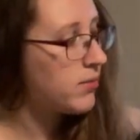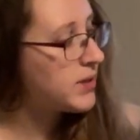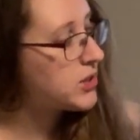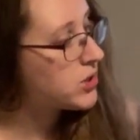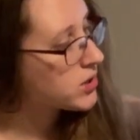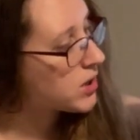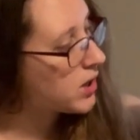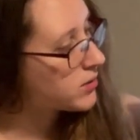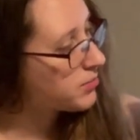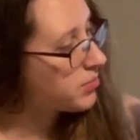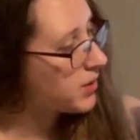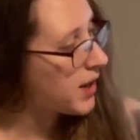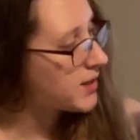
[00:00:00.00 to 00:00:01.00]
It's just got a
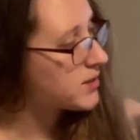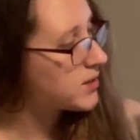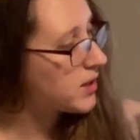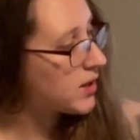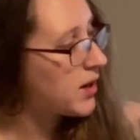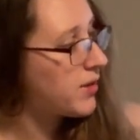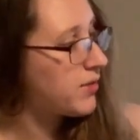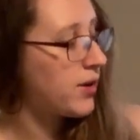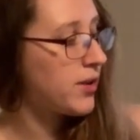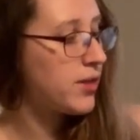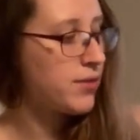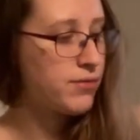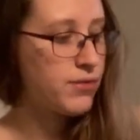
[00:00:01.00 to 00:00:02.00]
plastic cover
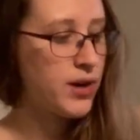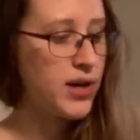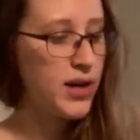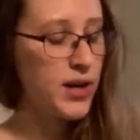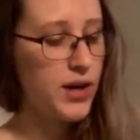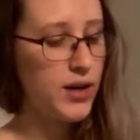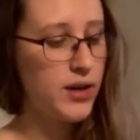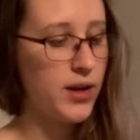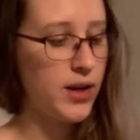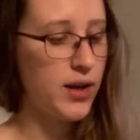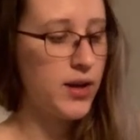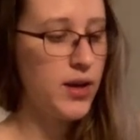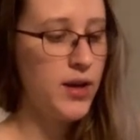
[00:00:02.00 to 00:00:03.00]
in the front and
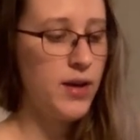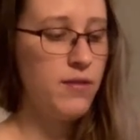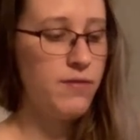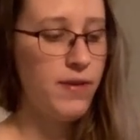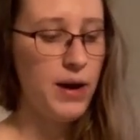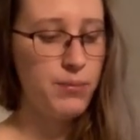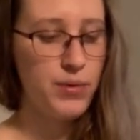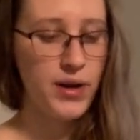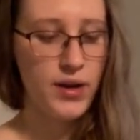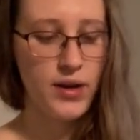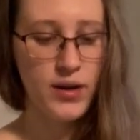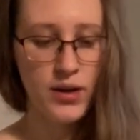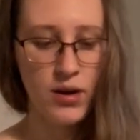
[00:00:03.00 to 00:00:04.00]
like
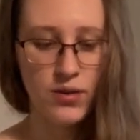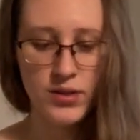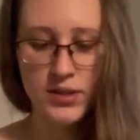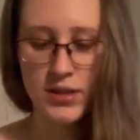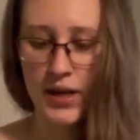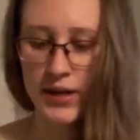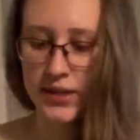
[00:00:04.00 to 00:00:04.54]
fabric on the side.